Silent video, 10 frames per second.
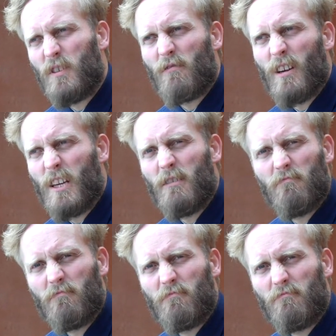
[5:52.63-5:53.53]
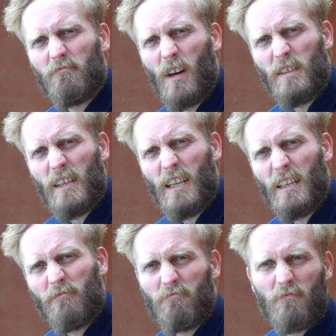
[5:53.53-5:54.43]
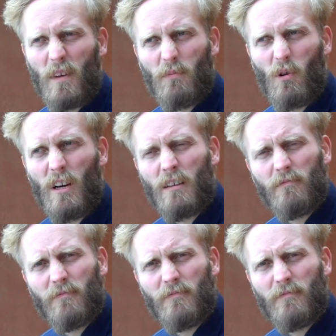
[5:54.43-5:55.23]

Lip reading: Degree, ideally, would be boring.